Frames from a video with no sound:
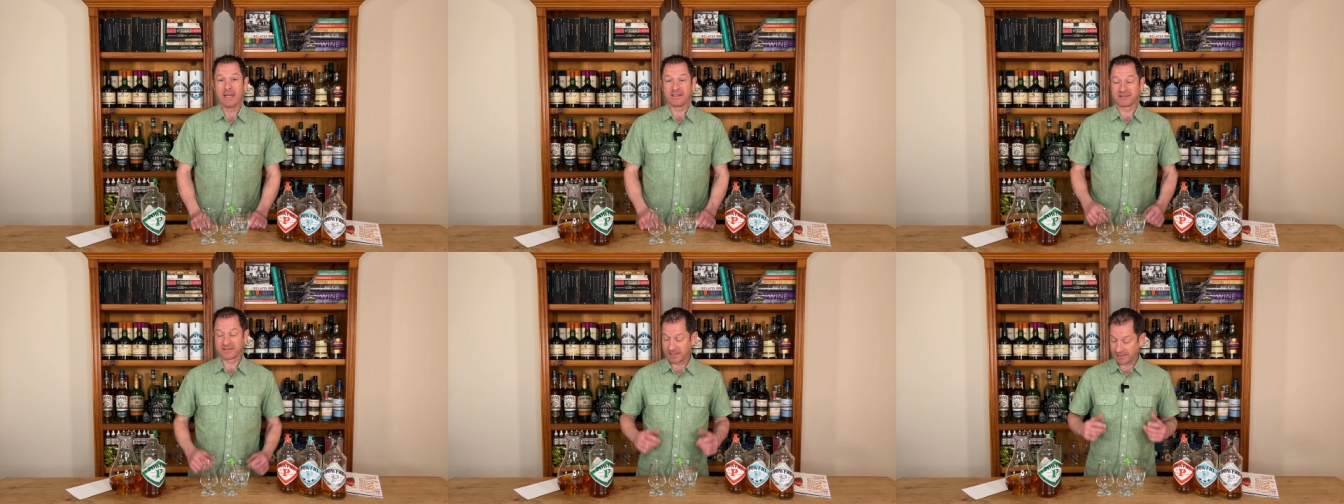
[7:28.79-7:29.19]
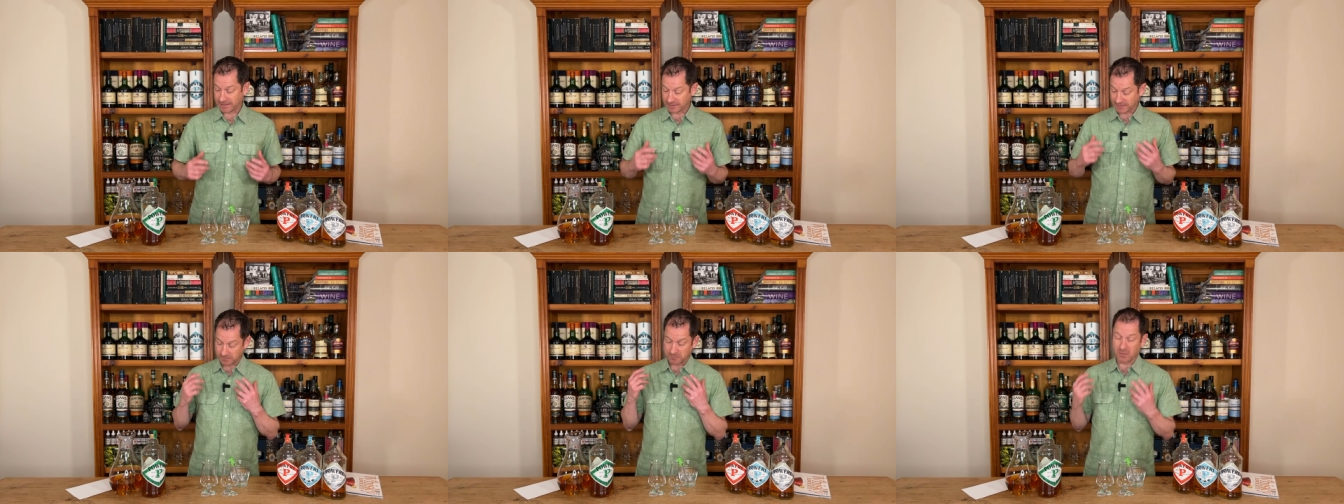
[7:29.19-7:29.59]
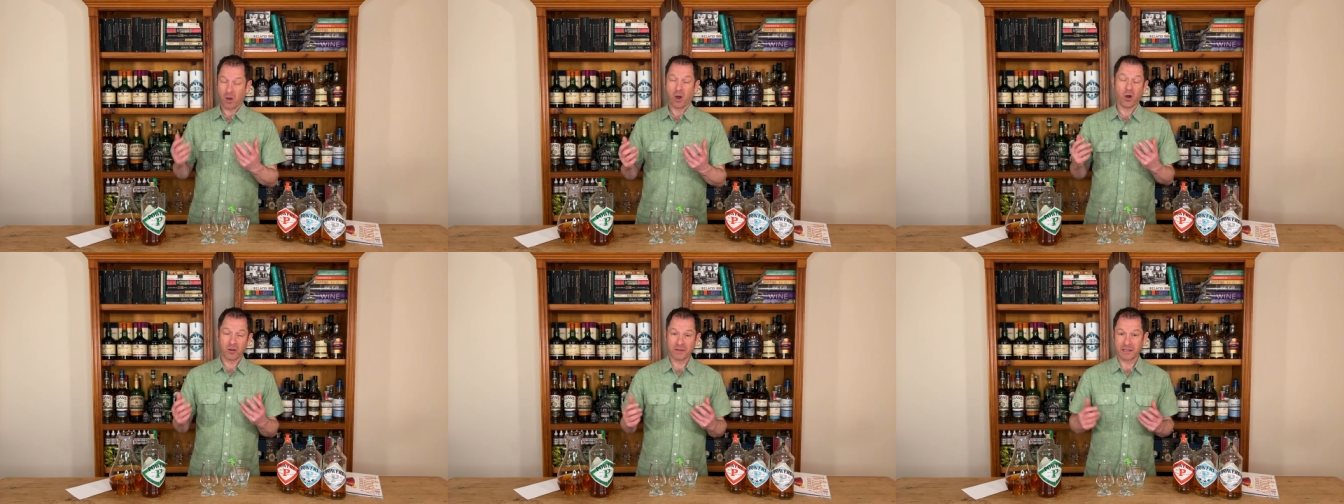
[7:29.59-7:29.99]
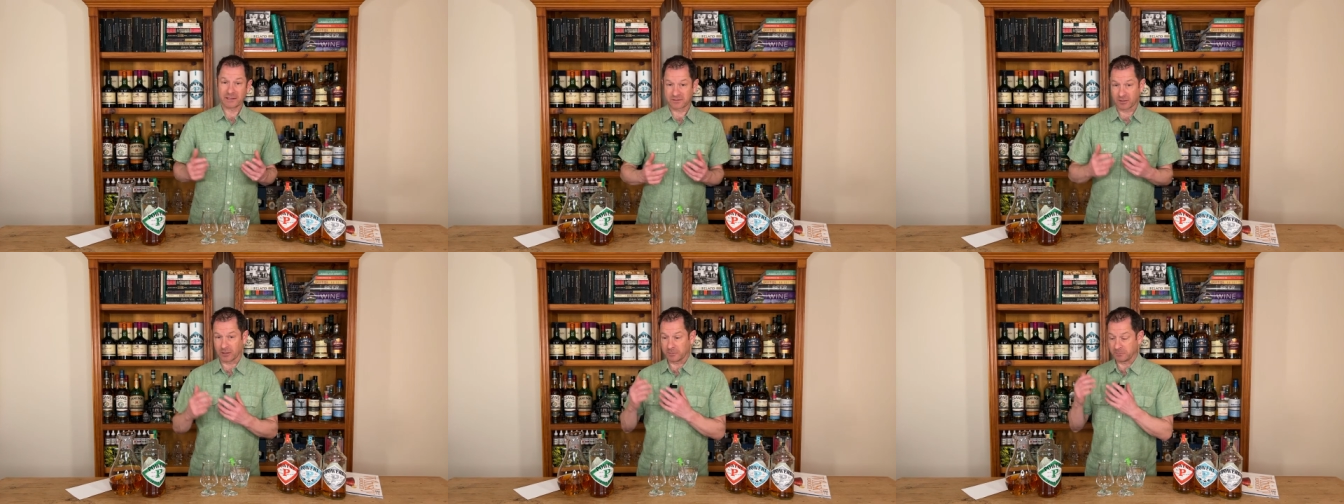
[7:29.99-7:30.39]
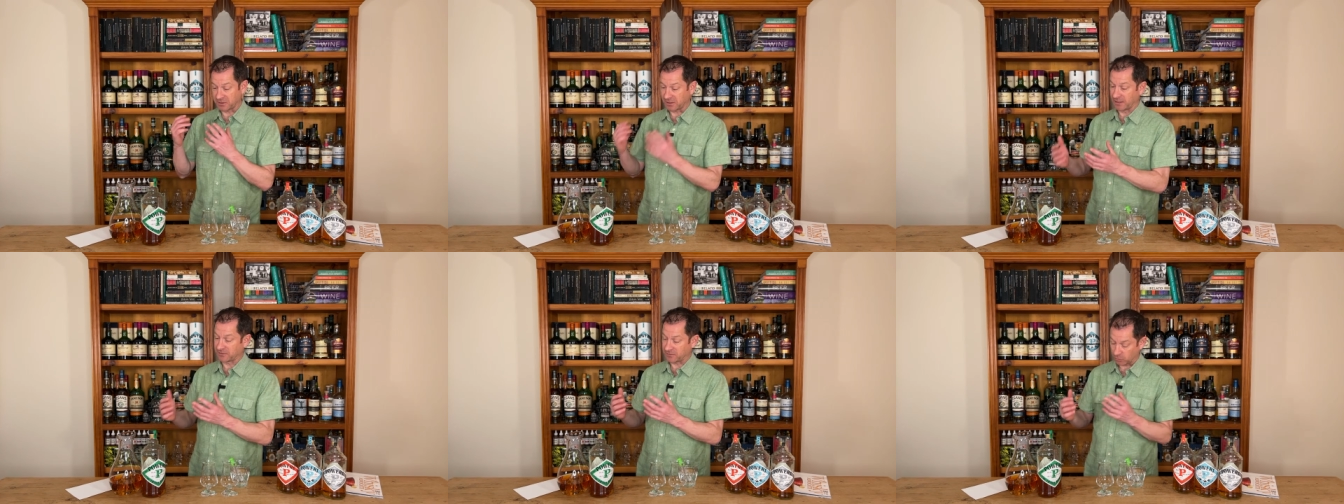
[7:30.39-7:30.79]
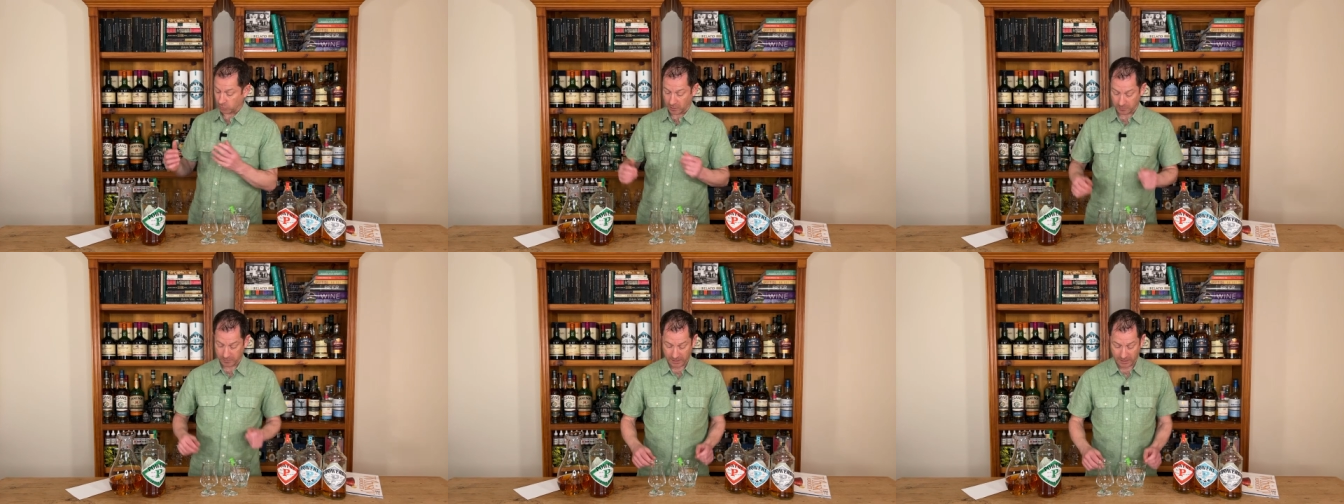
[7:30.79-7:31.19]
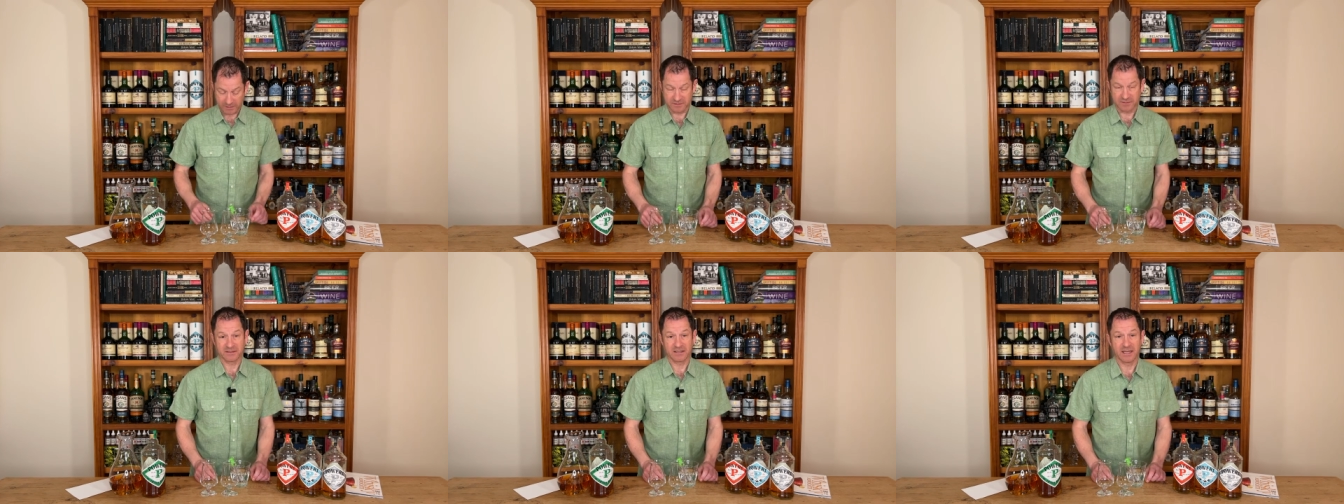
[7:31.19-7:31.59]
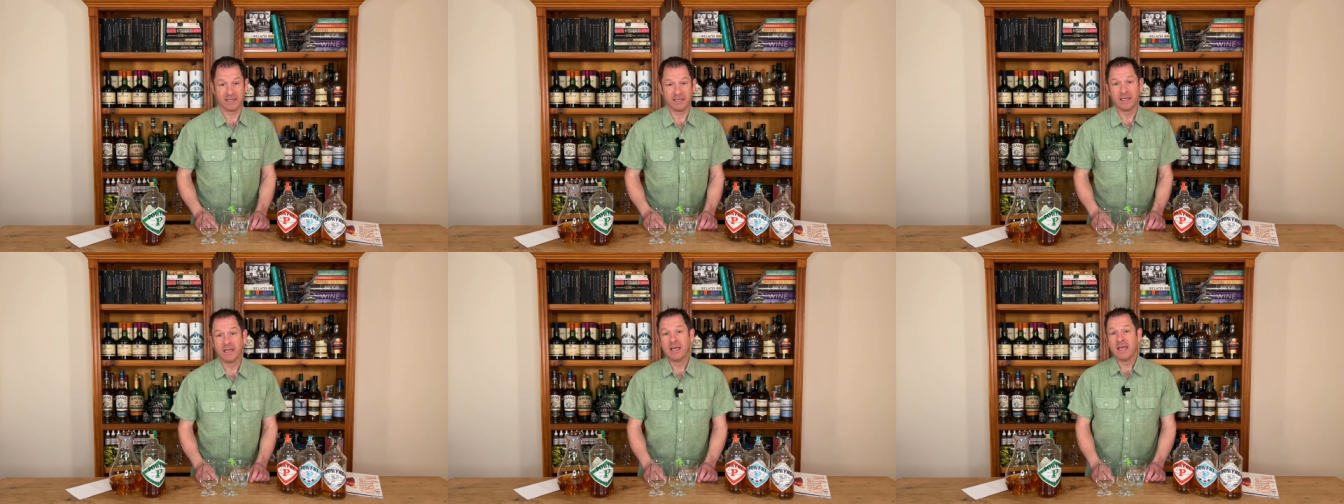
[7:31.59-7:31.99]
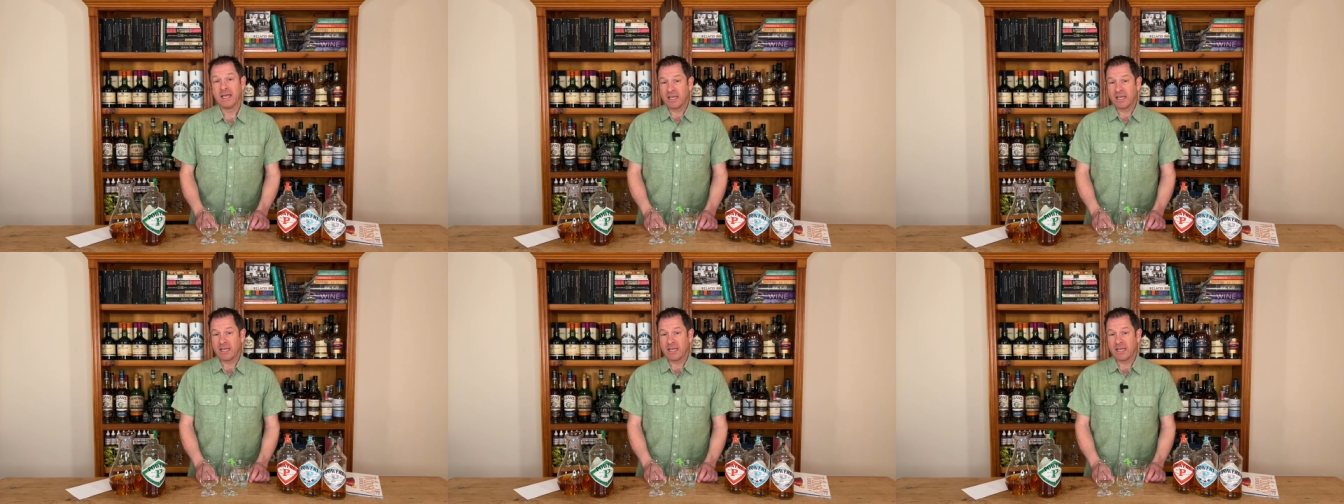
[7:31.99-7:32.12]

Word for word: It's taken them all that time to get to where we are today.